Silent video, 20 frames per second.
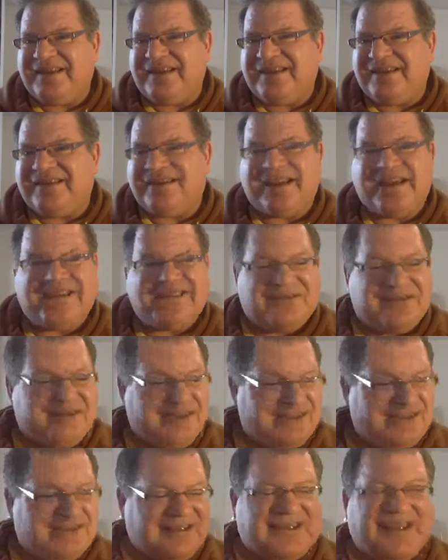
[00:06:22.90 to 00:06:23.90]
Okay, so I
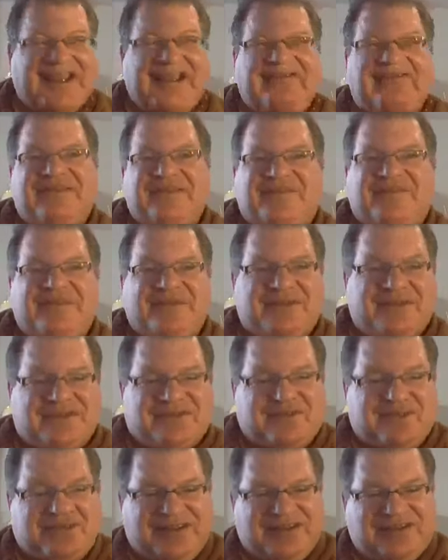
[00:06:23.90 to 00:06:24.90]
guess I can't flip to a
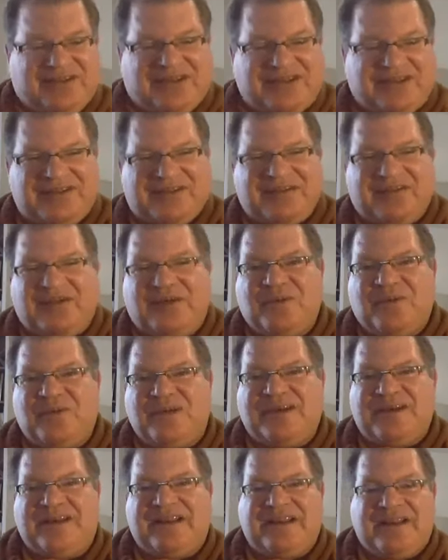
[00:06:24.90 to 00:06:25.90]
screen share, so
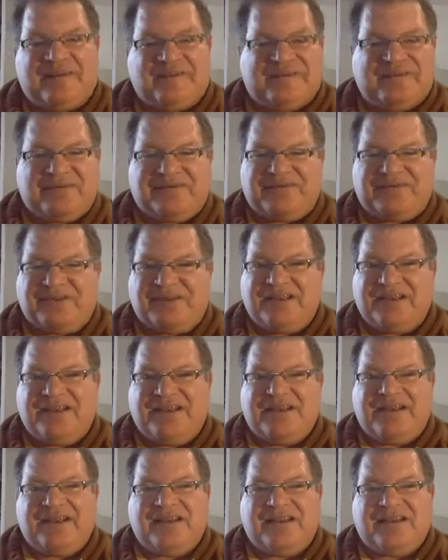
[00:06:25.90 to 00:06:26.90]
what I'm
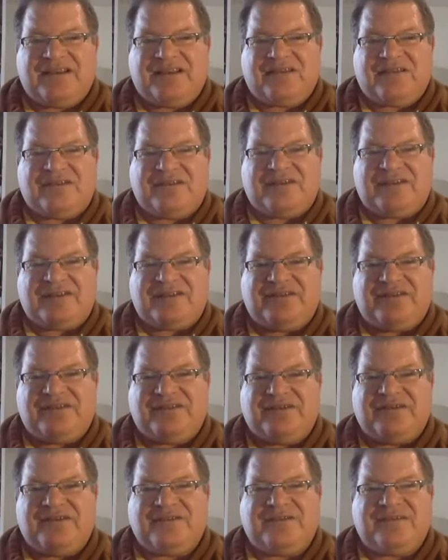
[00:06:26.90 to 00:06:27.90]
going to
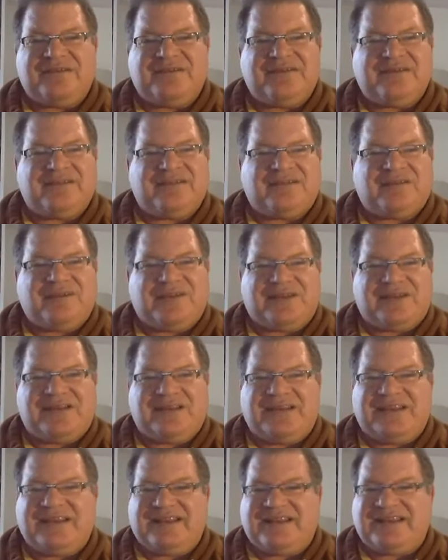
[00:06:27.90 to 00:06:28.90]
do
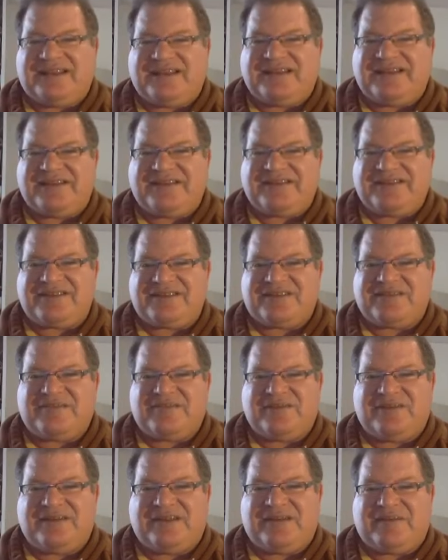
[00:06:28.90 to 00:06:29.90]
quickly is just
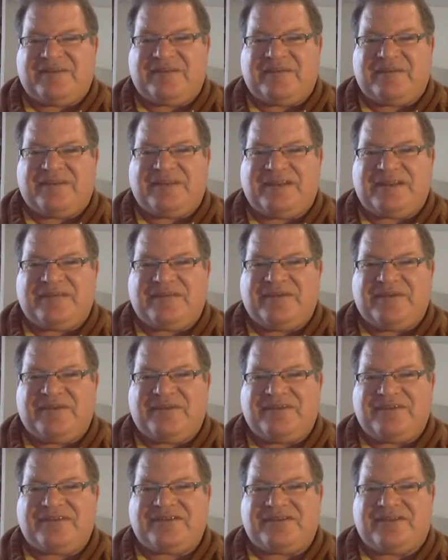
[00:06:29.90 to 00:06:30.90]
pull it up on my
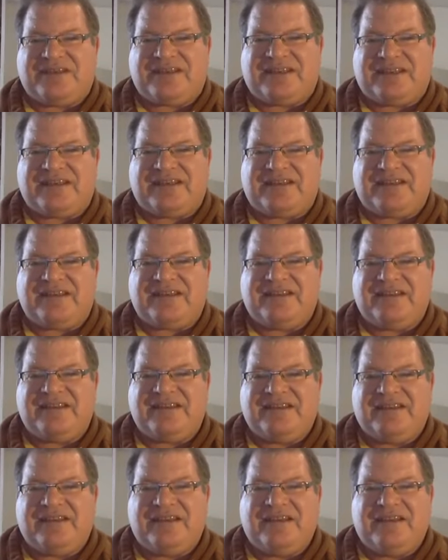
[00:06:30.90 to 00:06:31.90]
computer so I can
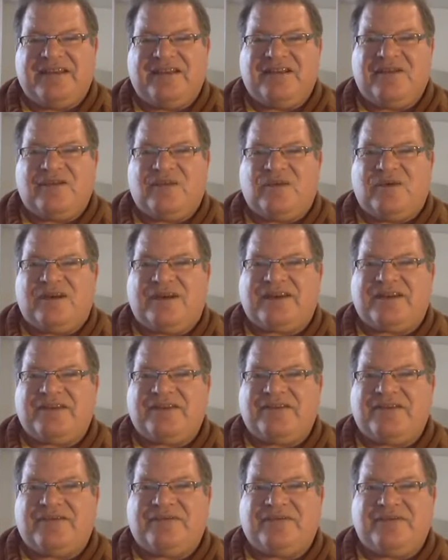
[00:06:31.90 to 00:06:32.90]
walk you
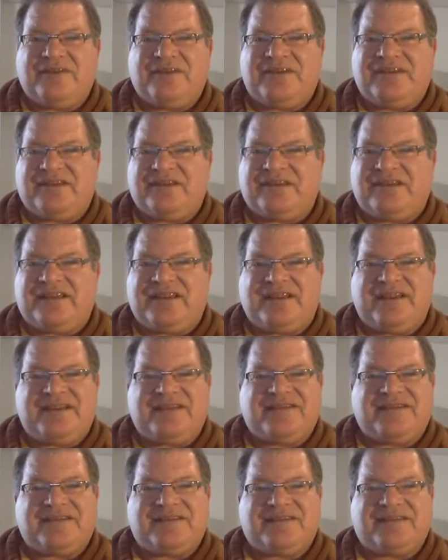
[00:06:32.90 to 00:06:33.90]
through it here, I
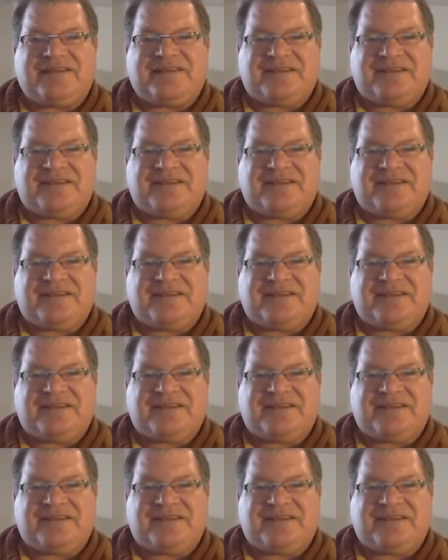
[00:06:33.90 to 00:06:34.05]
guess.